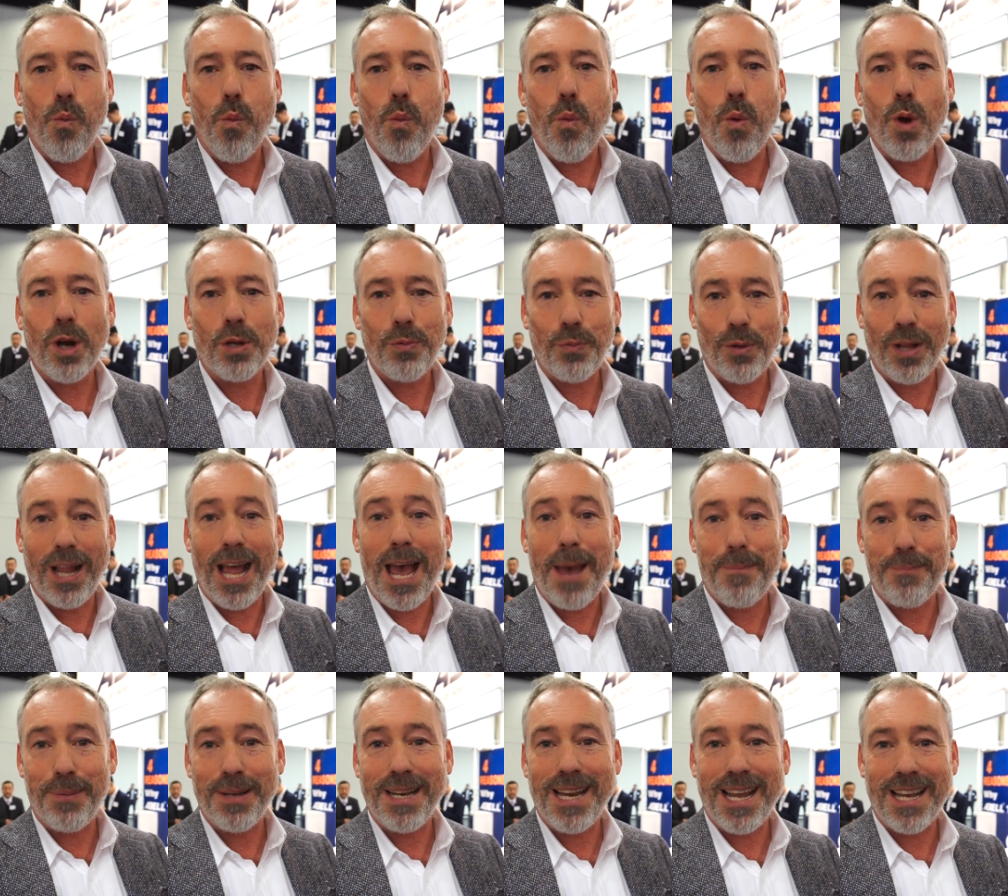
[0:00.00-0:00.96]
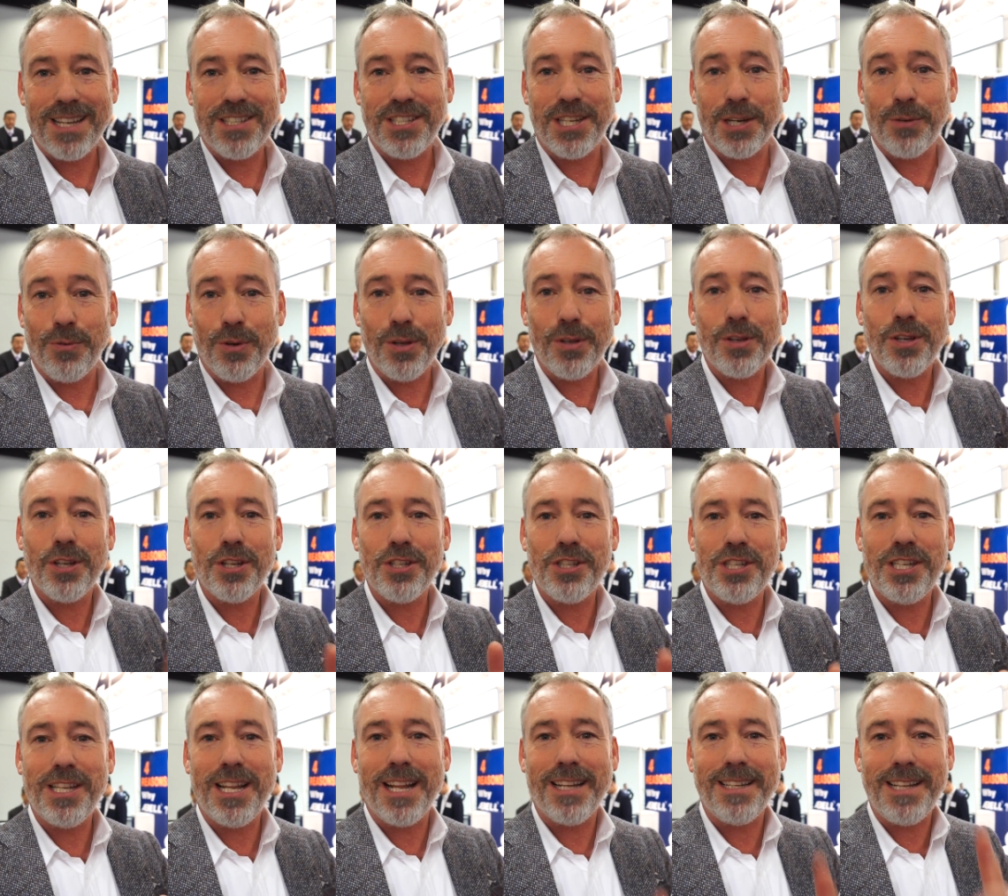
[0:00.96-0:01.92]
what will happen next year. We're going to
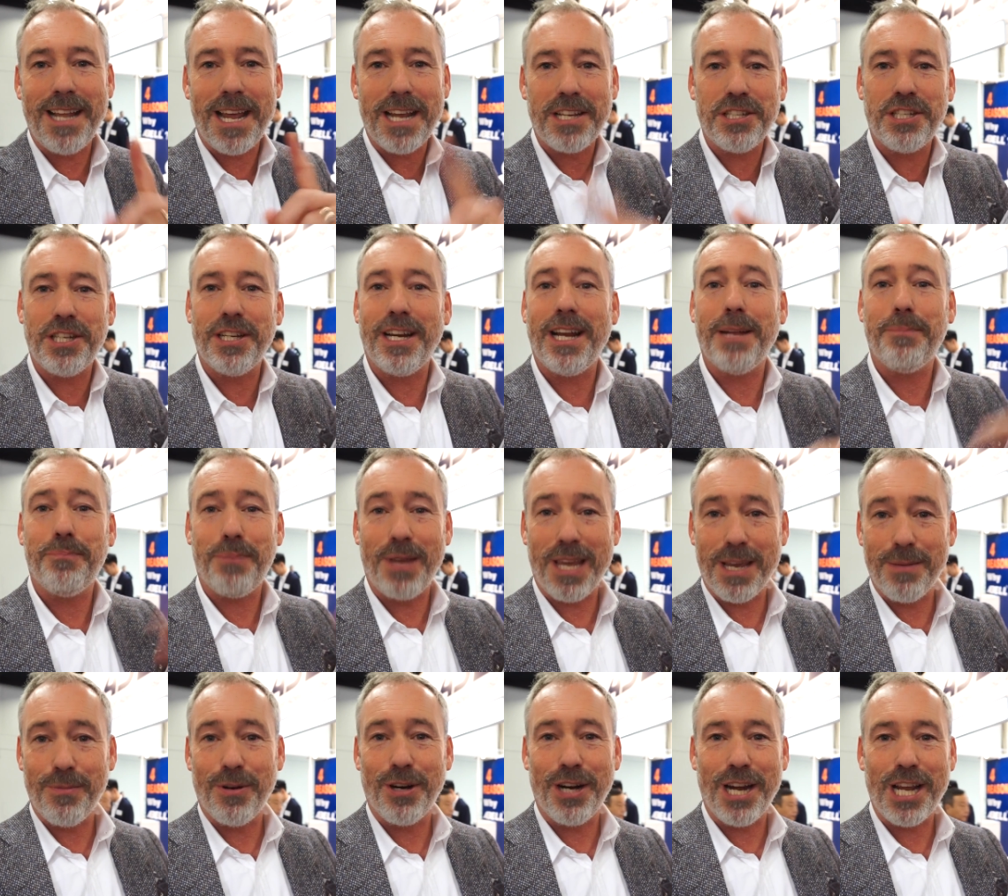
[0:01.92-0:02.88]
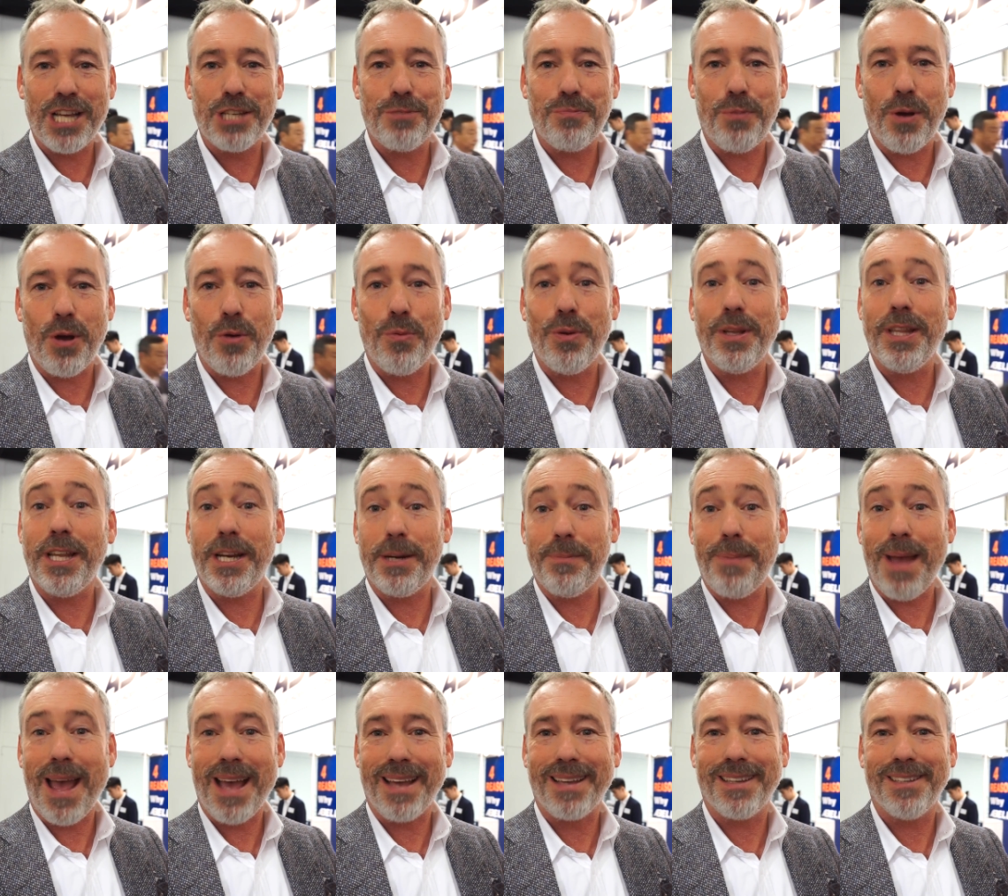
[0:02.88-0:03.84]
see that next year at PMR Expo when they're
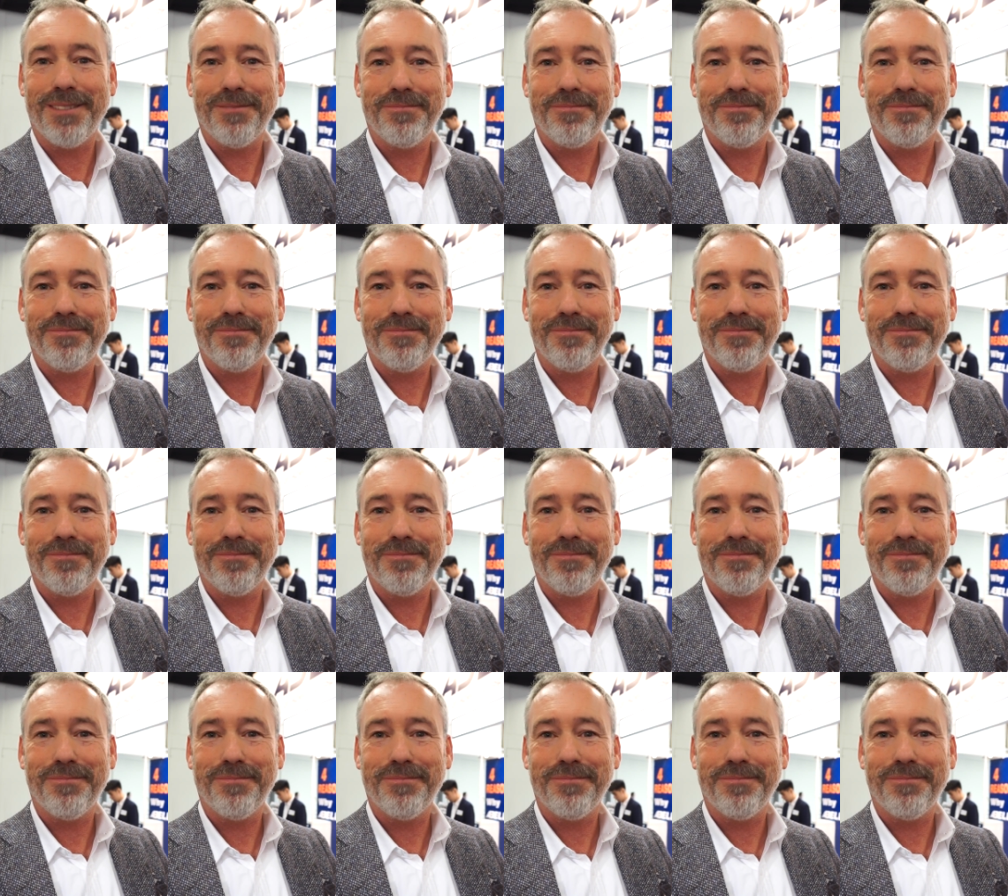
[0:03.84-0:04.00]
back.